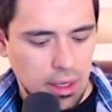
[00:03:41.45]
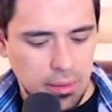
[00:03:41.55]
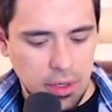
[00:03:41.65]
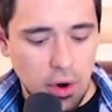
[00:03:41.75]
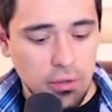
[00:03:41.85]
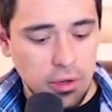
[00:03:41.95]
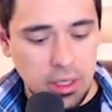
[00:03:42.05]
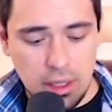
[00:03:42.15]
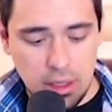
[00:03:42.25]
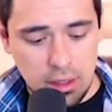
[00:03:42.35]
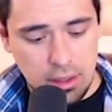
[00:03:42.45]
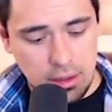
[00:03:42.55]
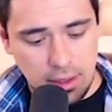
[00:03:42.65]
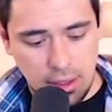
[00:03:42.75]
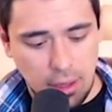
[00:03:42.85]
The over ear
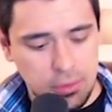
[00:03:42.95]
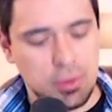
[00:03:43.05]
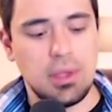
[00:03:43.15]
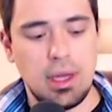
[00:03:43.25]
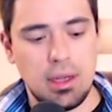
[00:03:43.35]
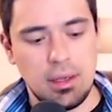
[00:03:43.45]
helps with that.